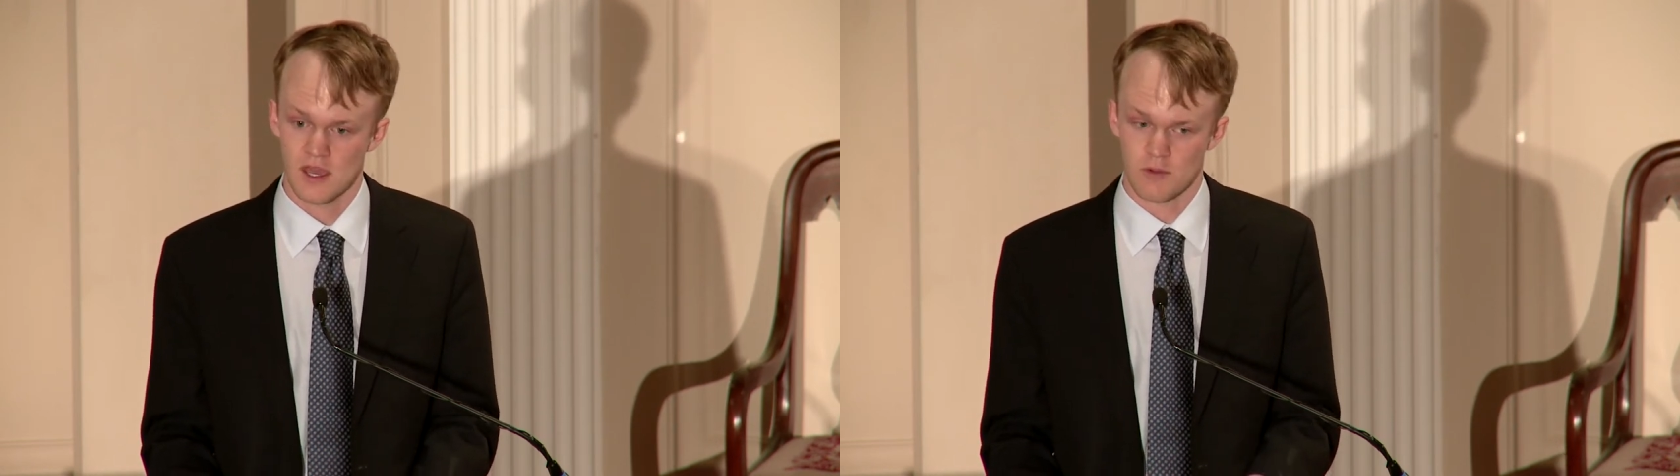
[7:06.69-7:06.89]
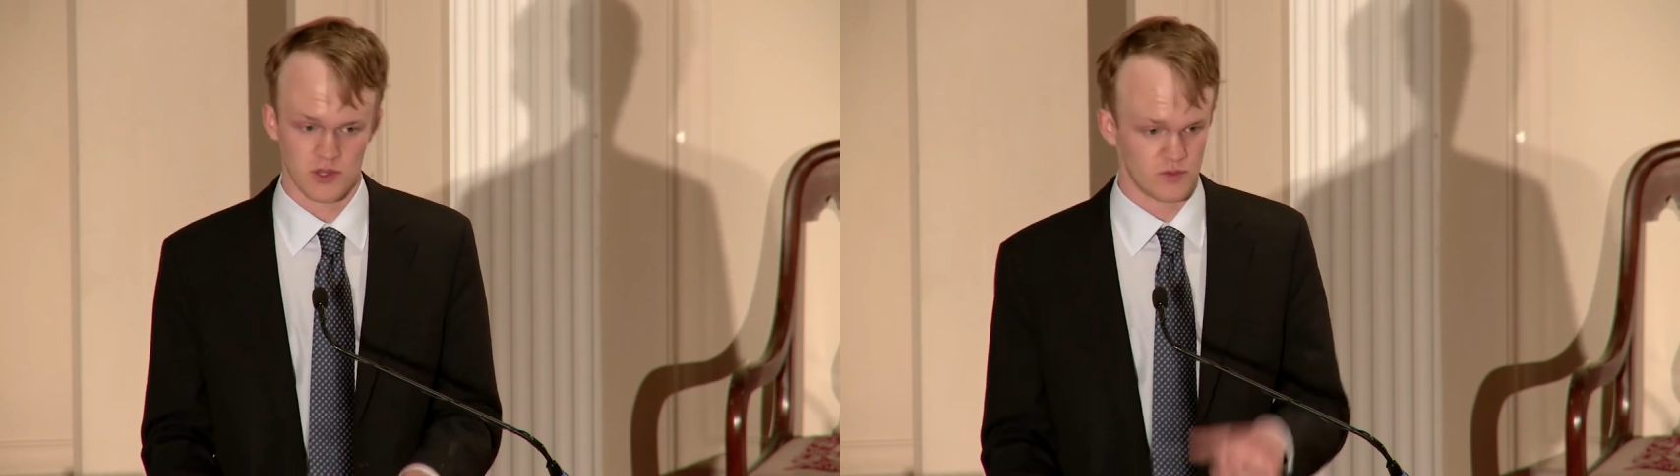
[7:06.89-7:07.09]

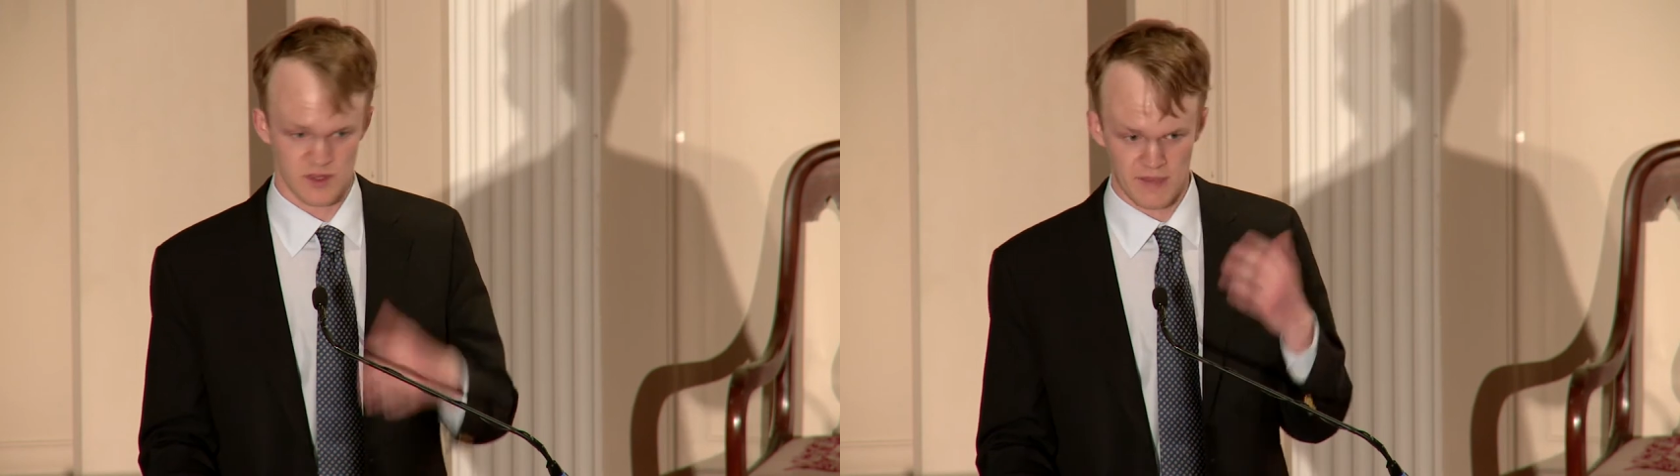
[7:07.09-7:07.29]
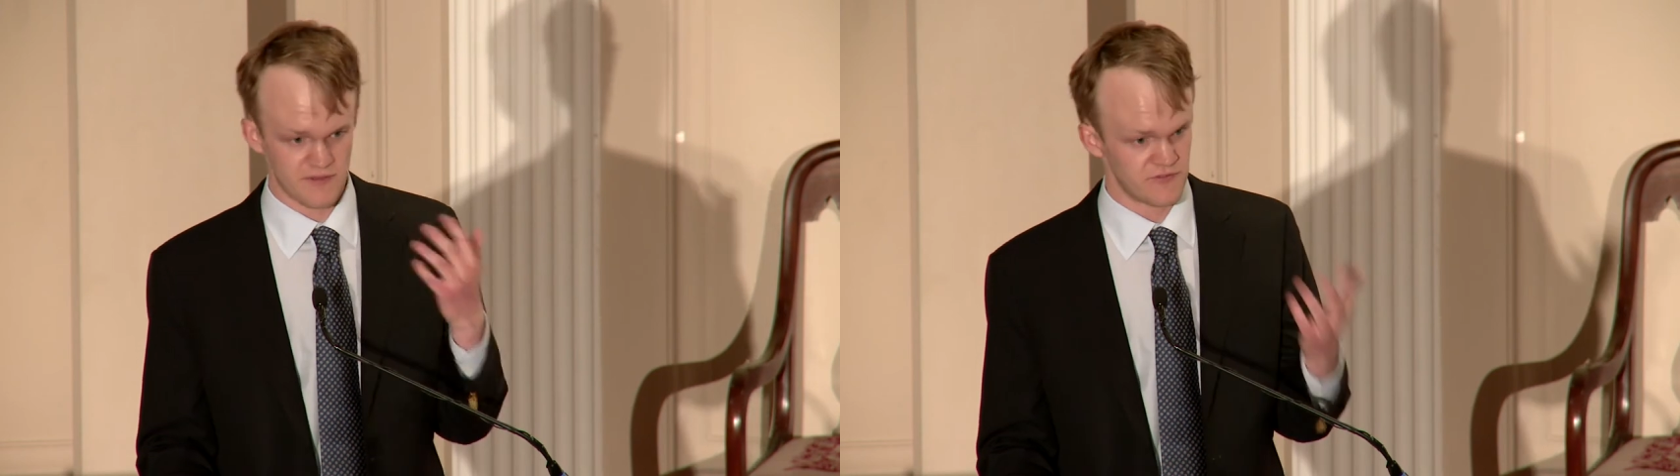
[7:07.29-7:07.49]
whether it
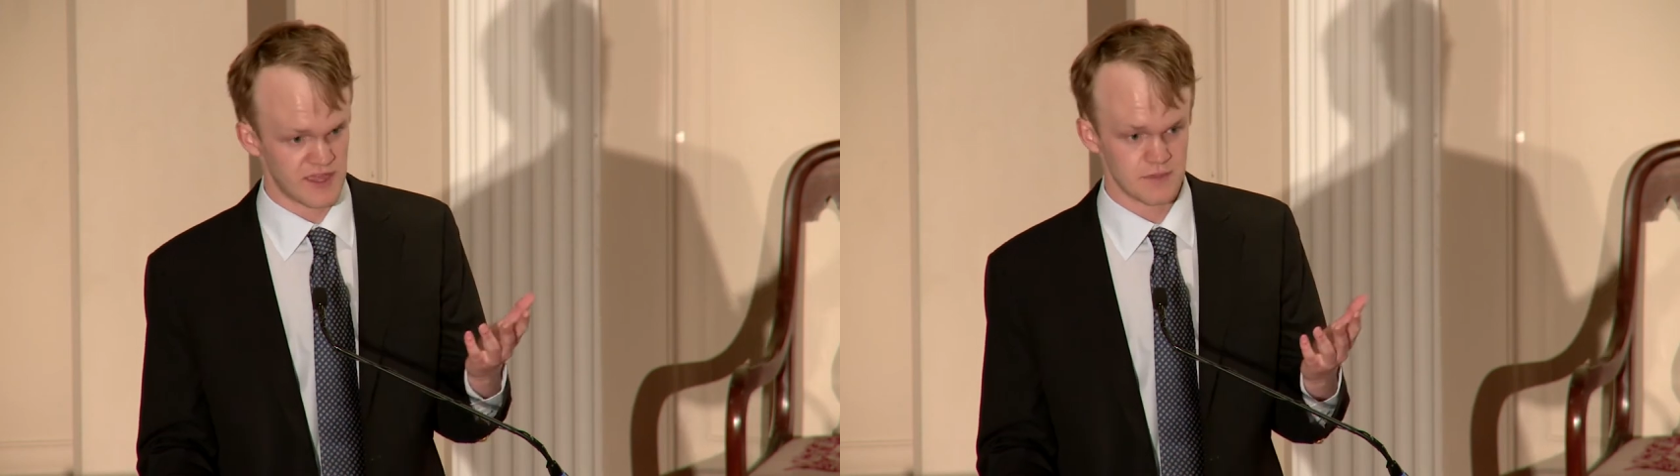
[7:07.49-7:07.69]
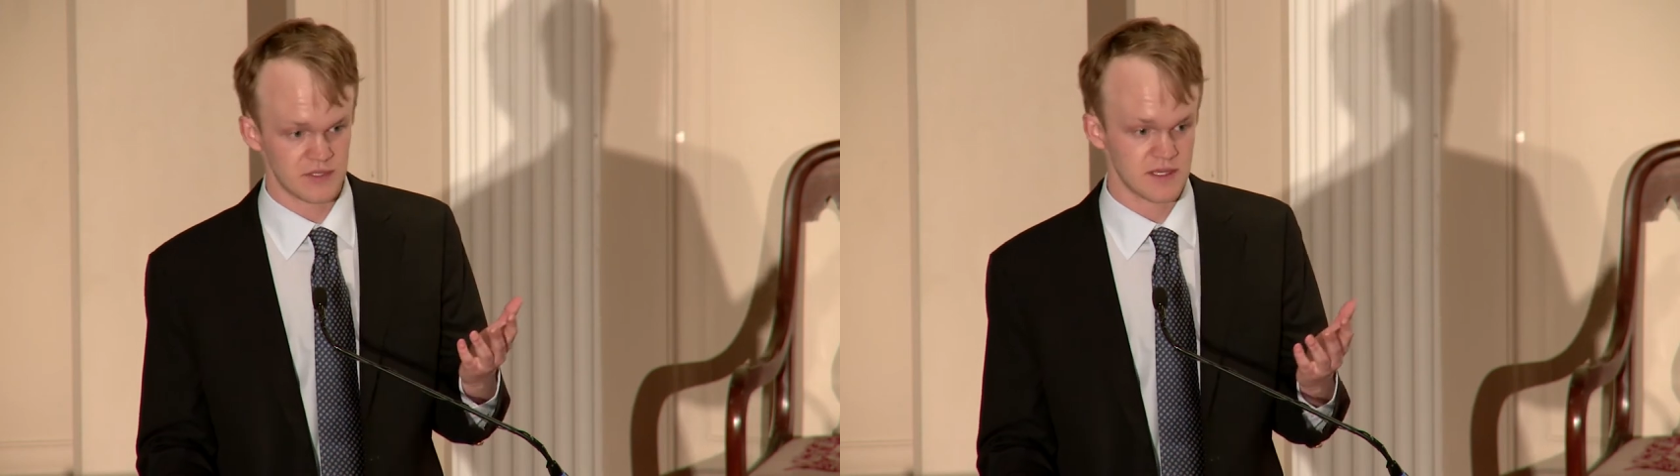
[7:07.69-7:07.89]
was my
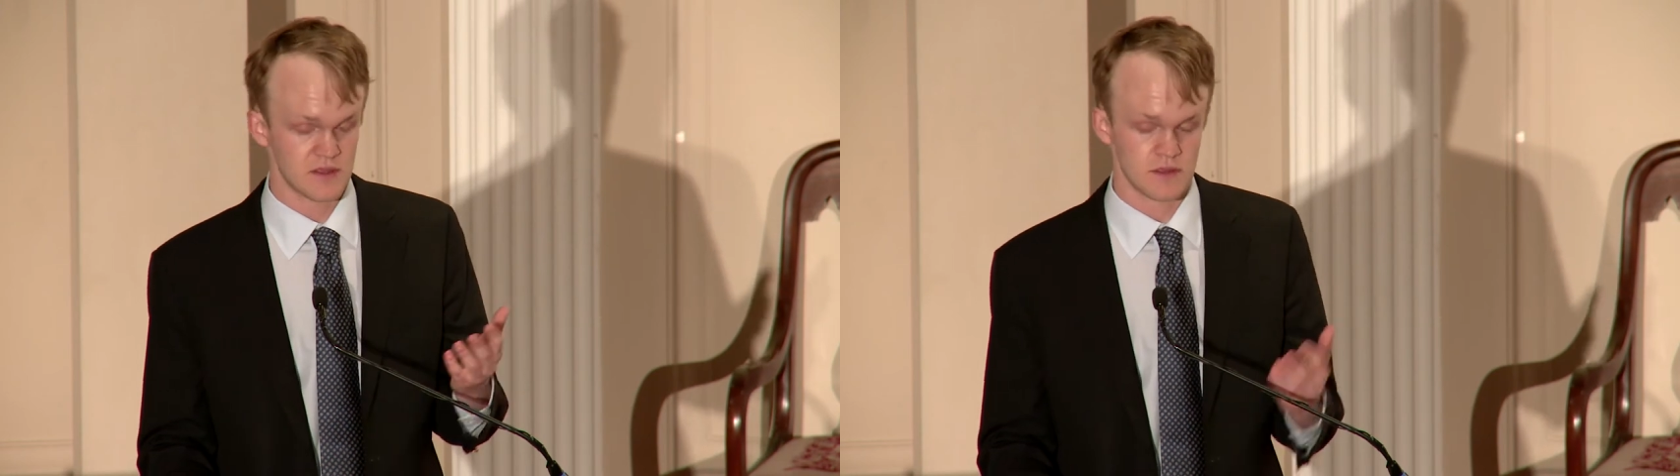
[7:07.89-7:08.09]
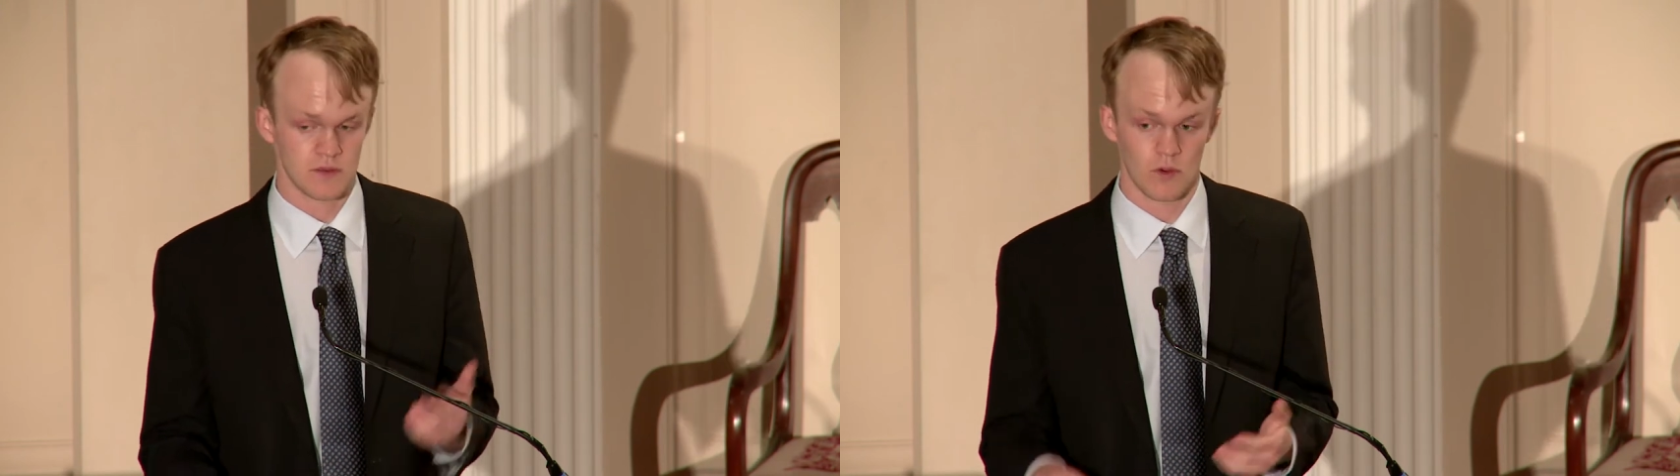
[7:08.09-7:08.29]

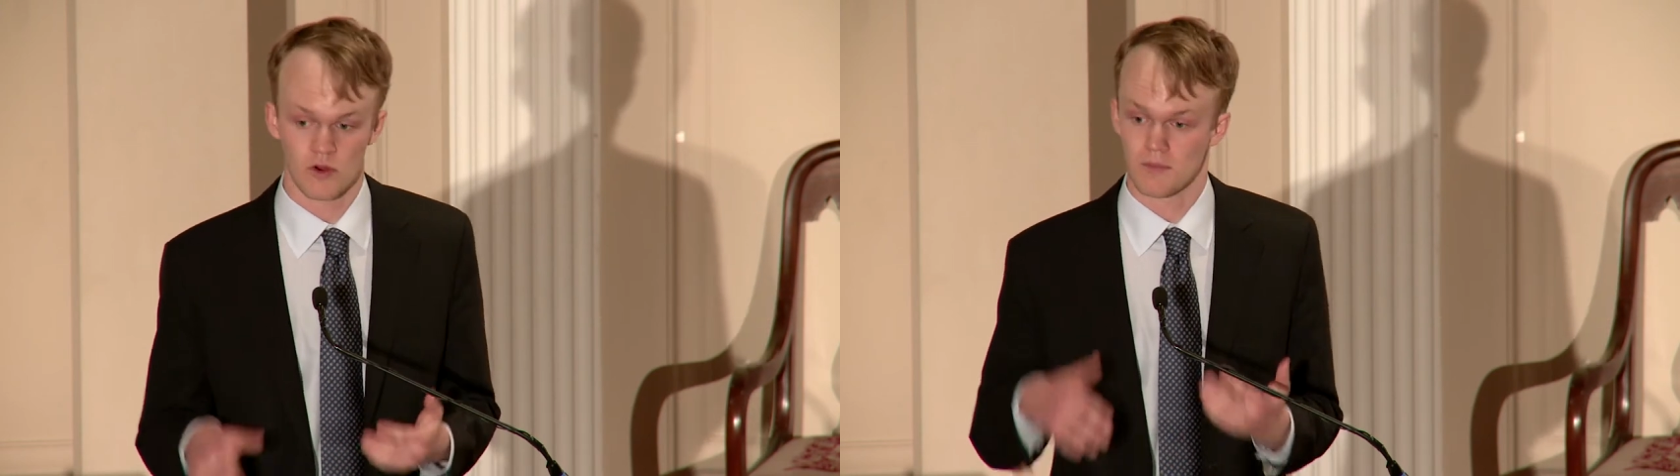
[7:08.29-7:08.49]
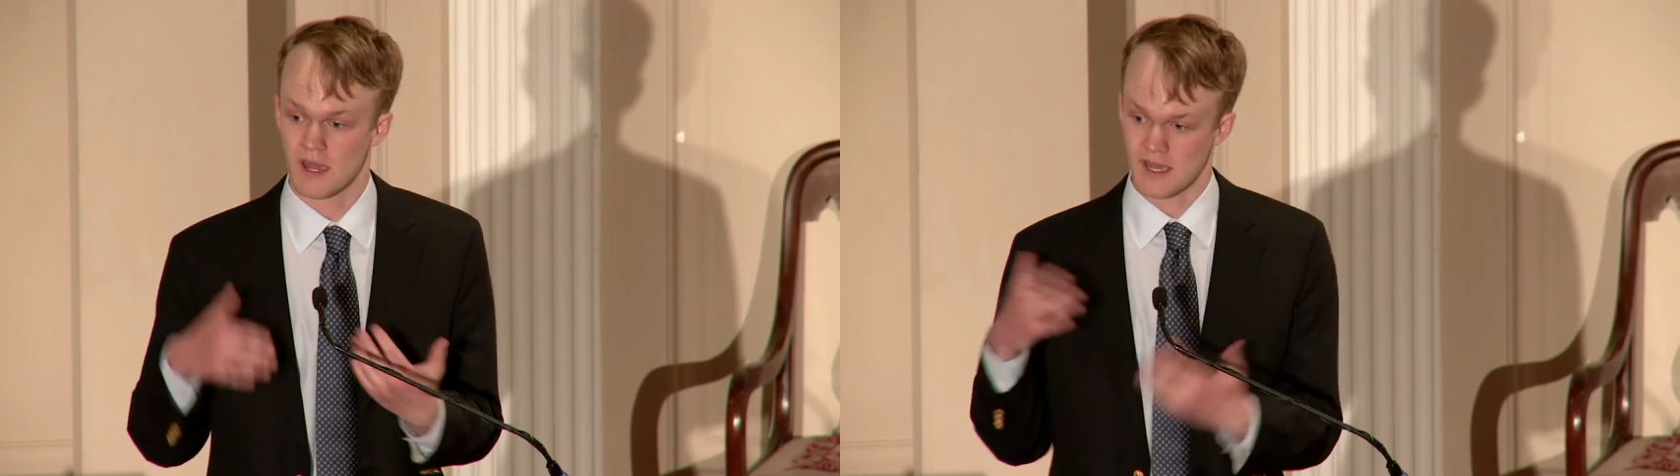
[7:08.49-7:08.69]
families
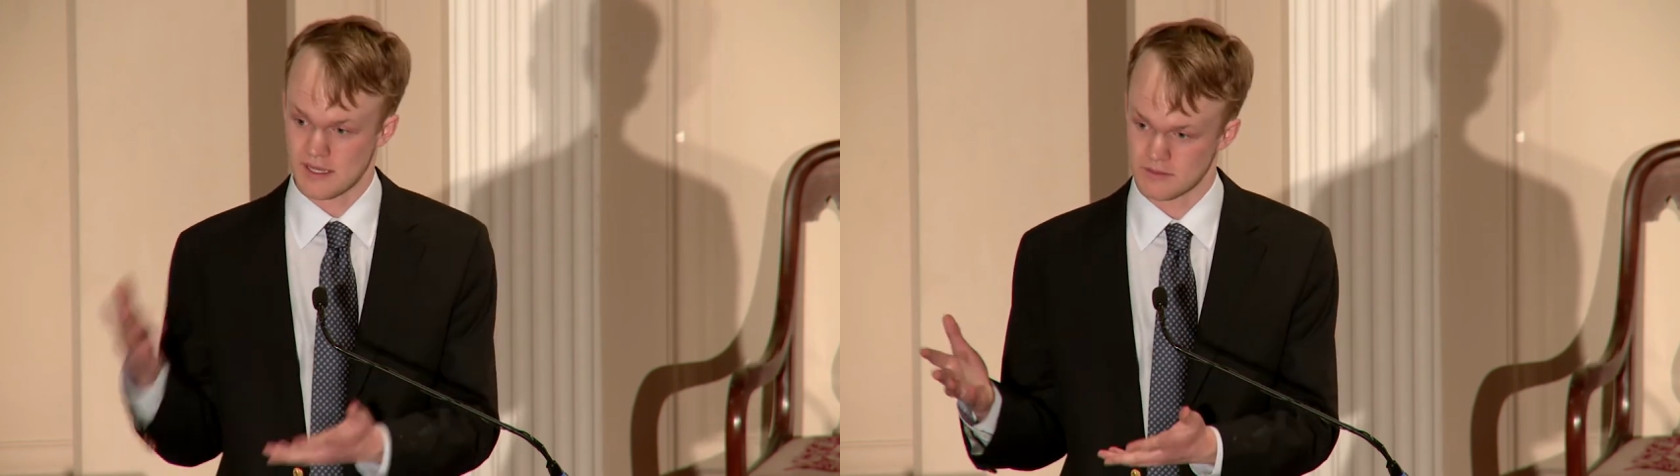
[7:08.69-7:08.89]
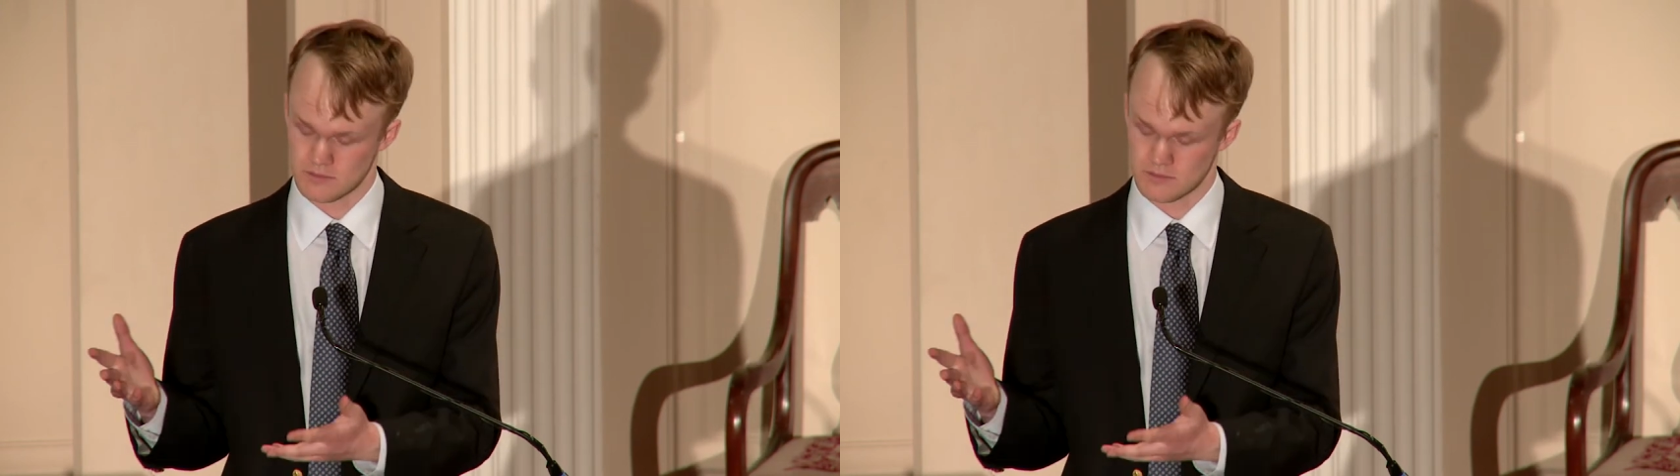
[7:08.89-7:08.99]
or my